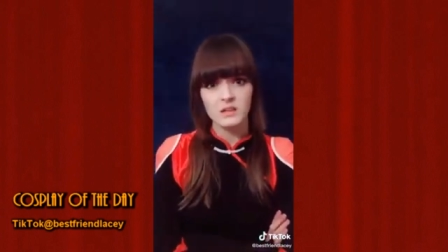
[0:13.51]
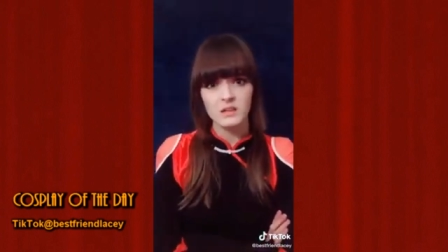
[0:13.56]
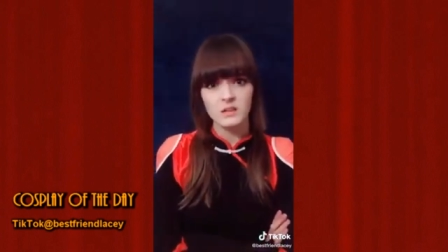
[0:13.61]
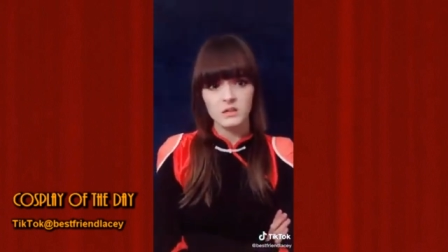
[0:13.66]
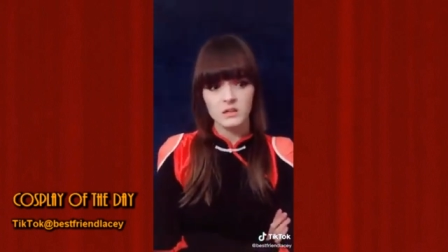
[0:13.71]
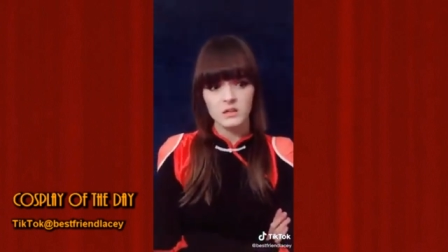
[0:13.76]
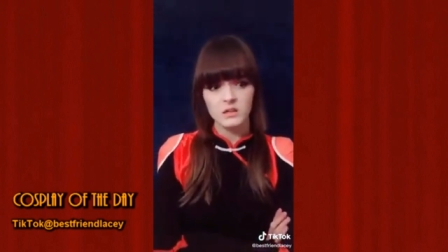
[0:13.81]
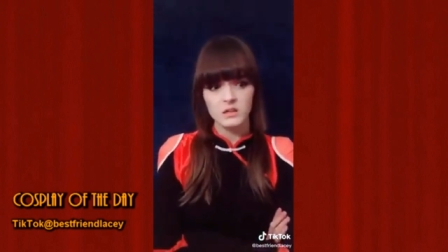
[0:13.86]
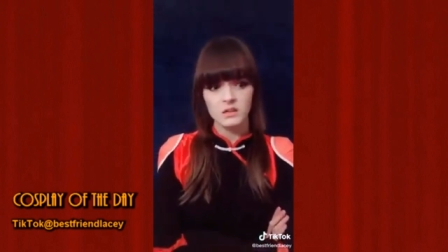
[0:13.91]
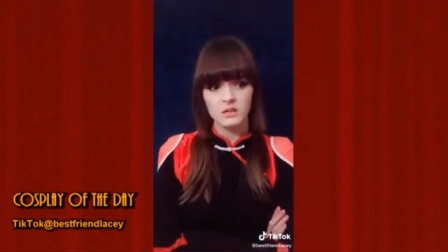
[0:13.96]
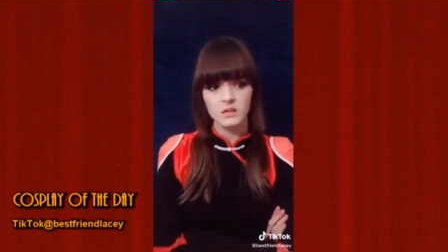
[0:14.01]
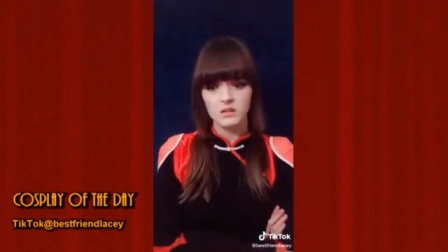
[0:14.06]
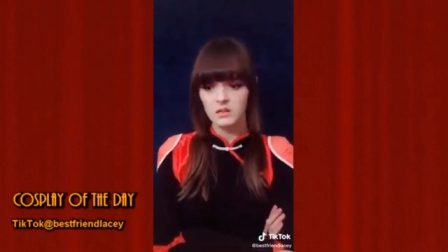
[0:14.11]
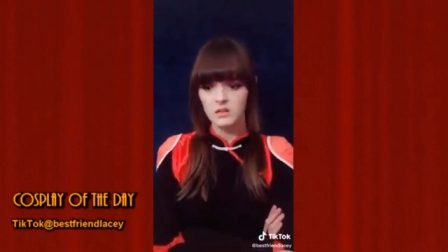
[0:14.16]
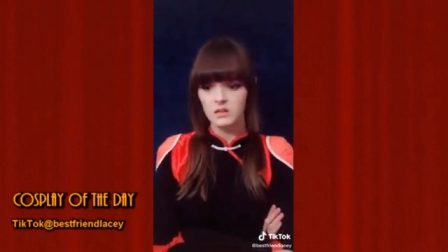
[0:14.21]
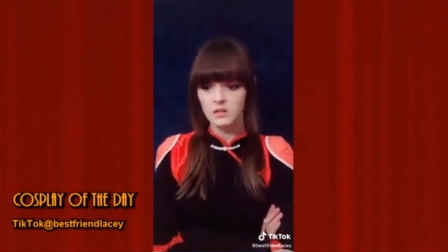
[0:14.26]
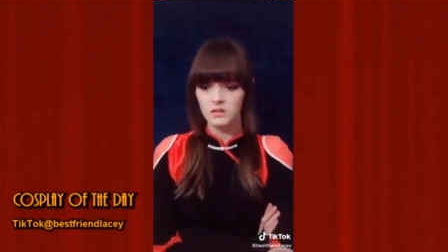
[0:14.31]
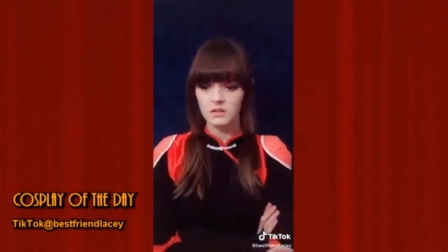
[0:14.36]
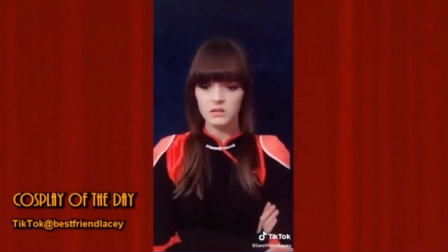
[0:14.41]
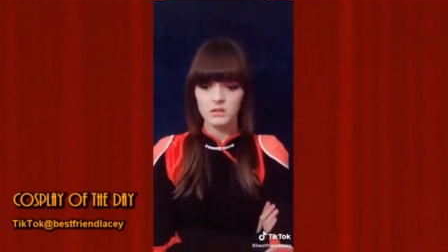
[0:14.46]
Maybe she went
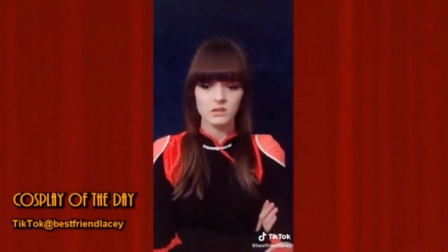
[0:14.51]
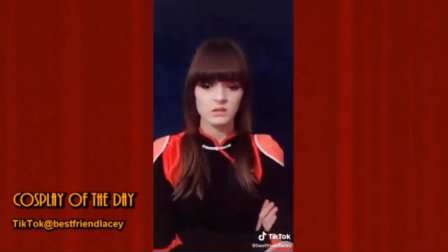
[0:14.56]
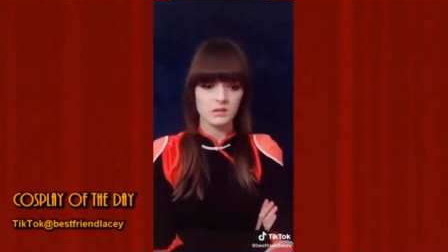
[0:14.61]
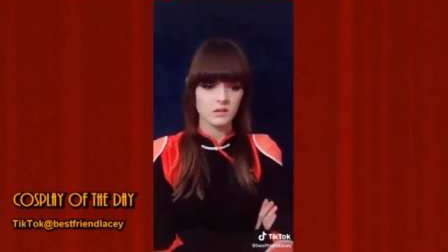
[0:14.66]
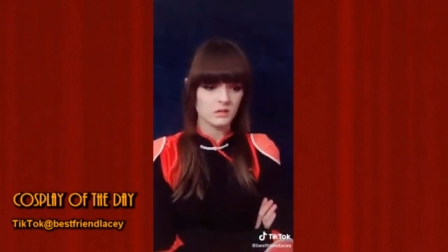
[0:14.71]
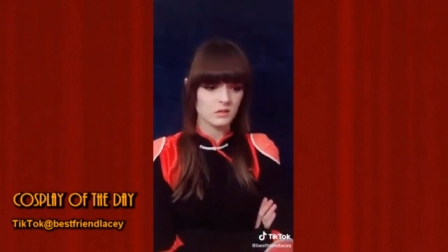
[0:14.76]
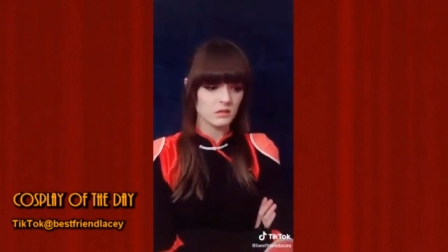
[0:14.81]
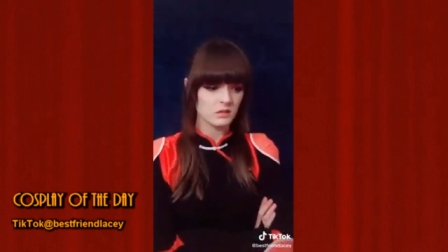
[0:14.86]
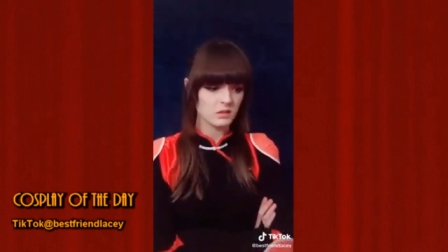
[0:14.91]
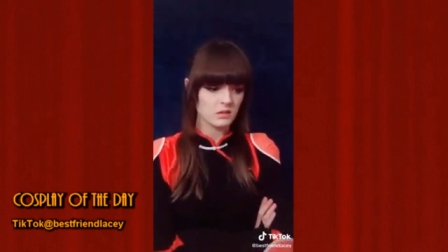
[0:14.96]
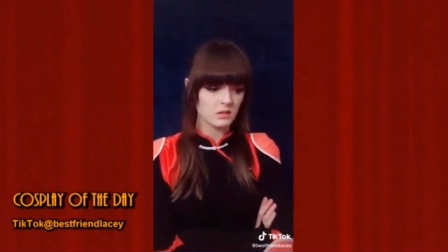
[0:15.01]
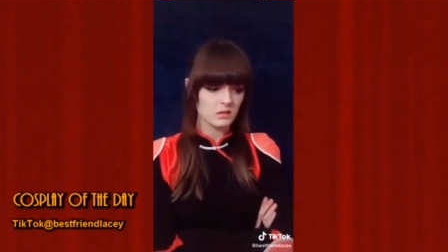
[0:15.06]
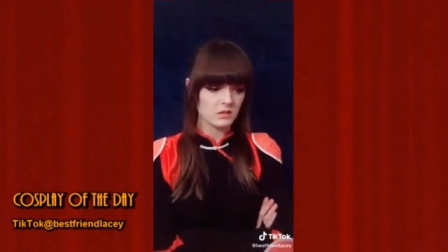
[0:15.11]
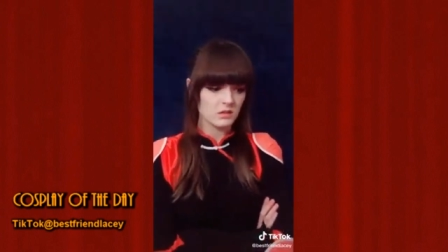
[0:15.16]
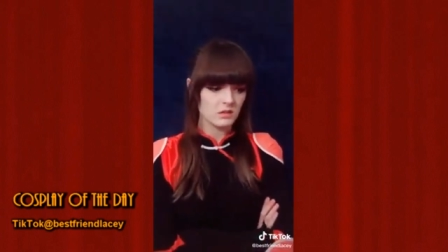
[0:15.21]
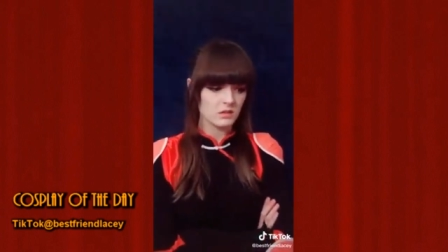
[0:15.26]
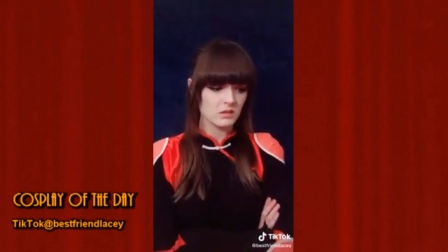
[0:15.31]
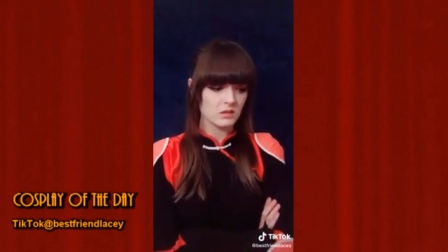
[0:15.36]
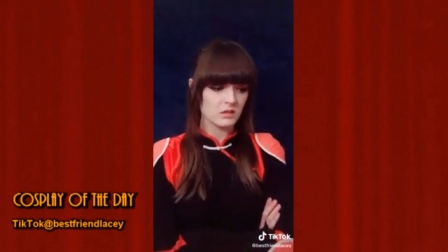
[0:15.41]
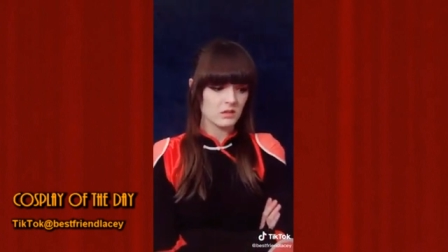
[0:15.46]
for a walk.
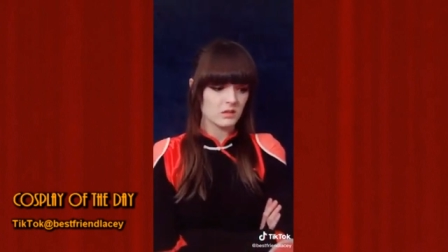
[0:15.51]
Hmm?